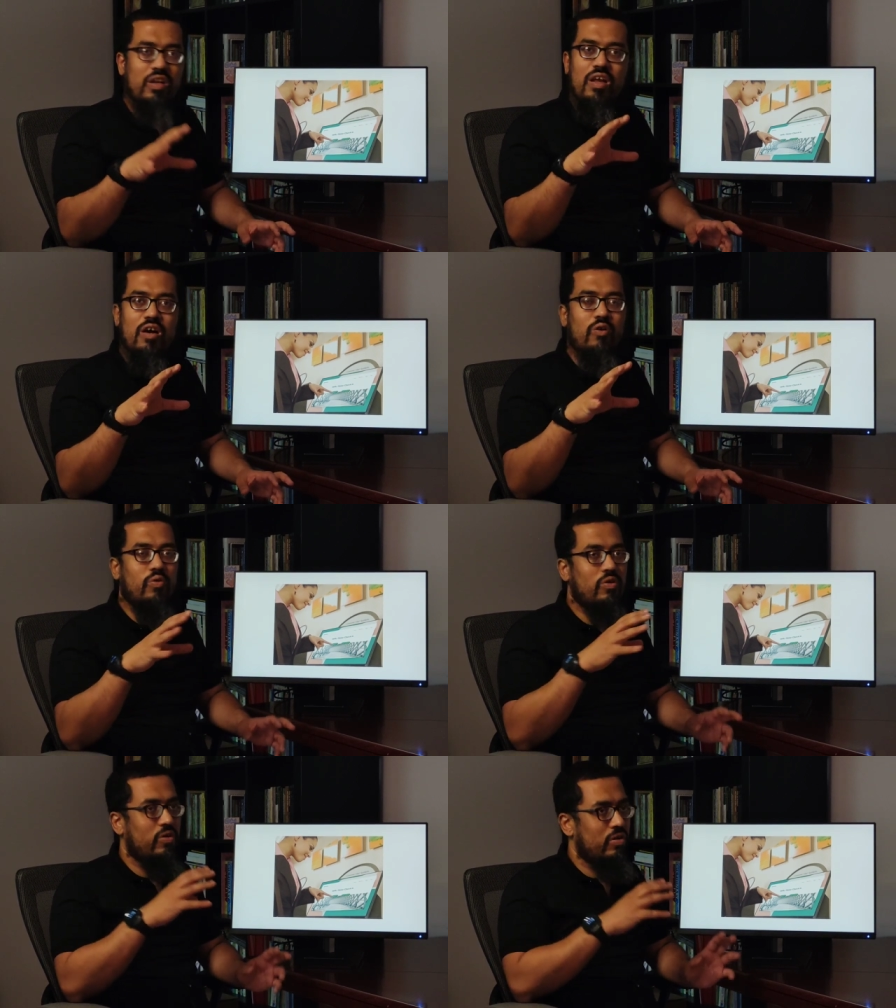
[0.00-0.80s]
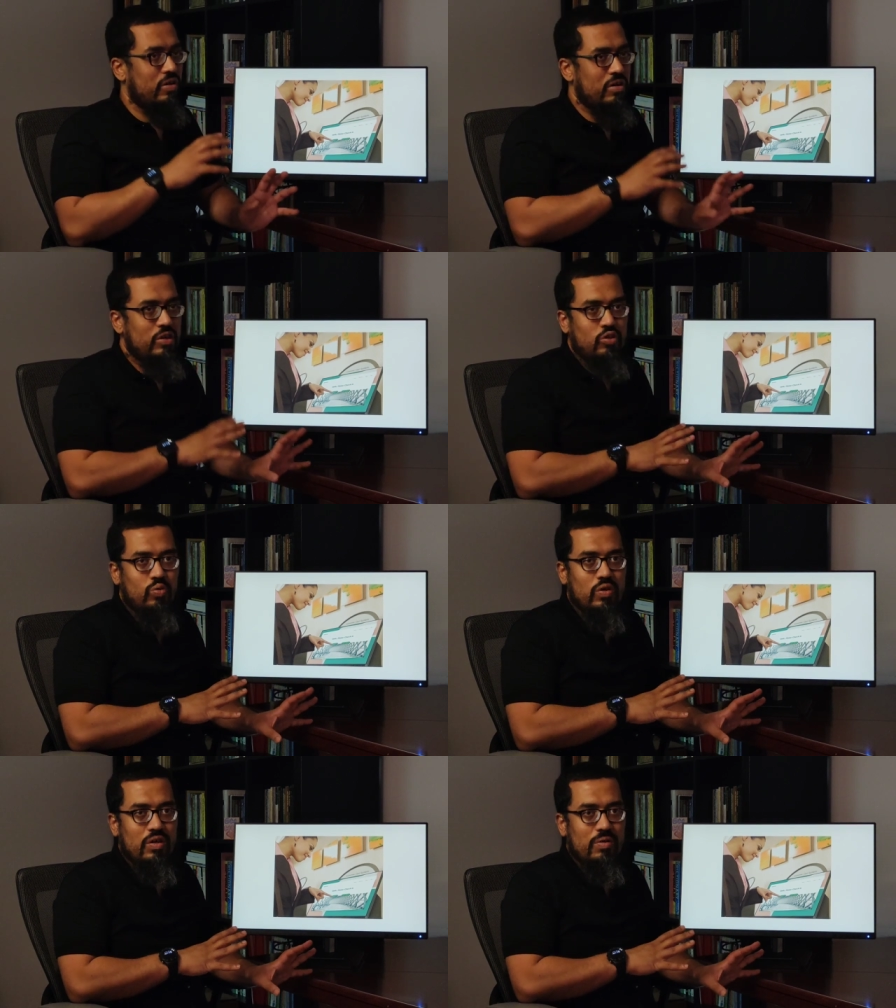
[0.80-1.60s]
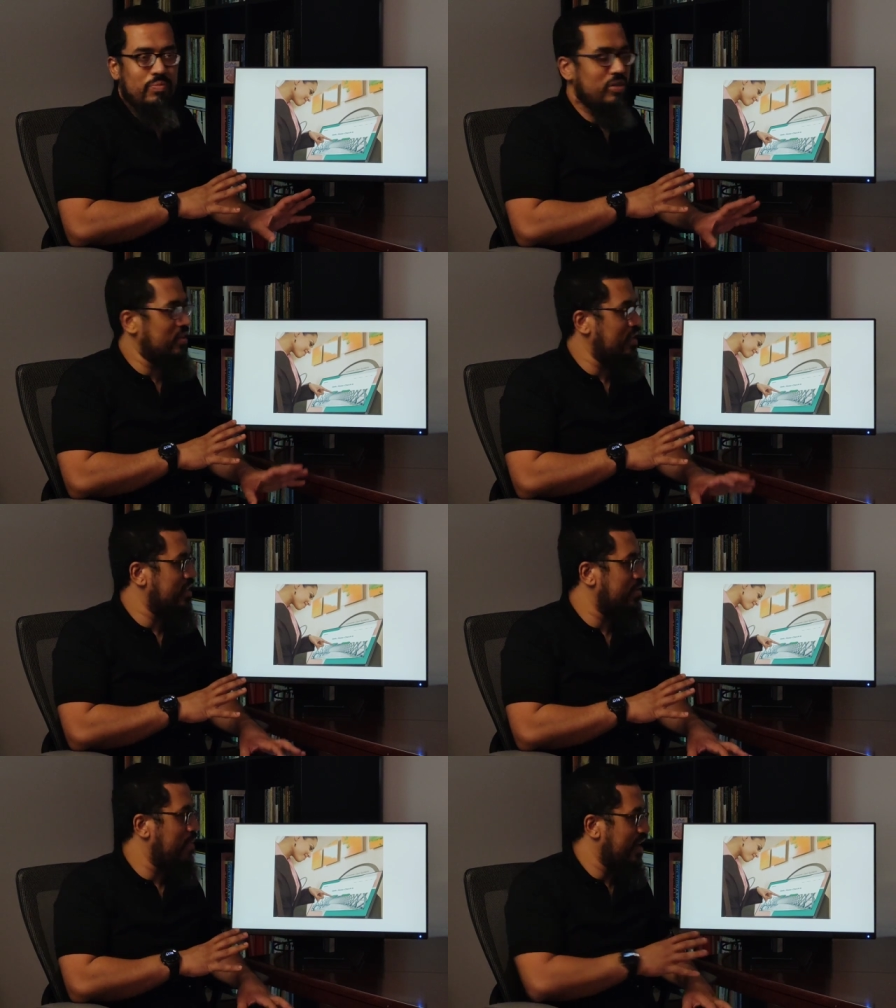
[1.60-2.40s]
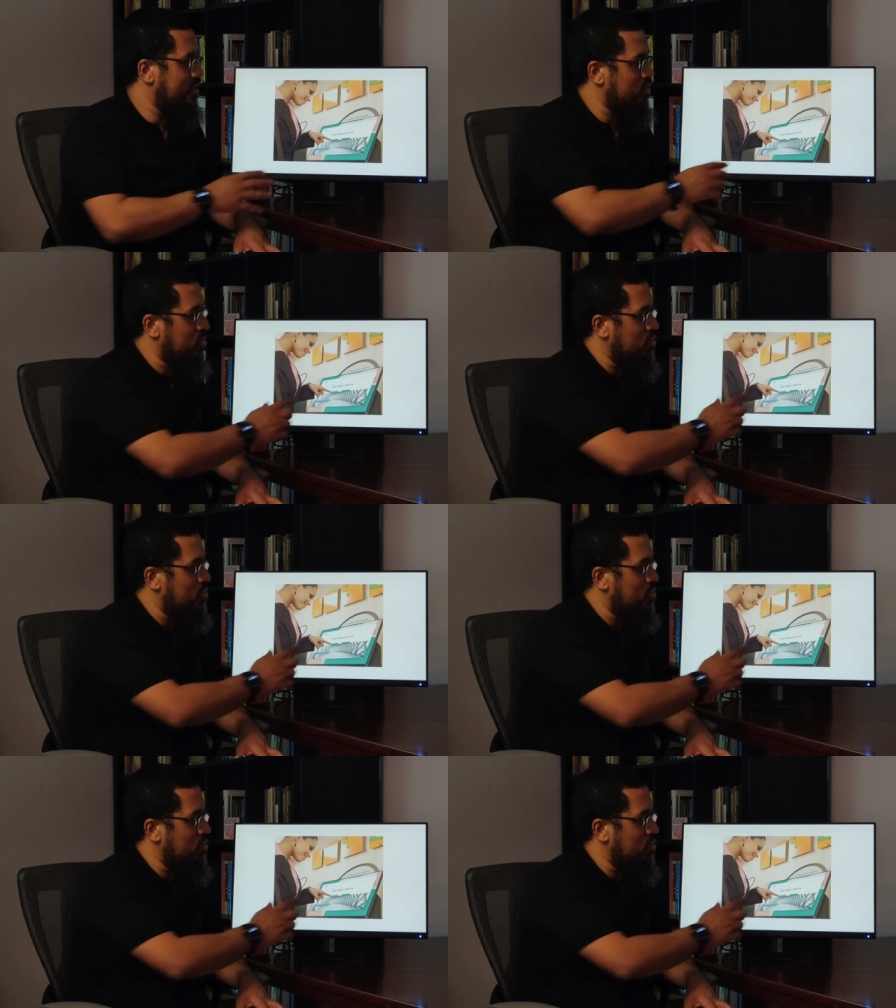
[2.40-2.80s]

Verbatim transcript: the cloud or into a PC at the back.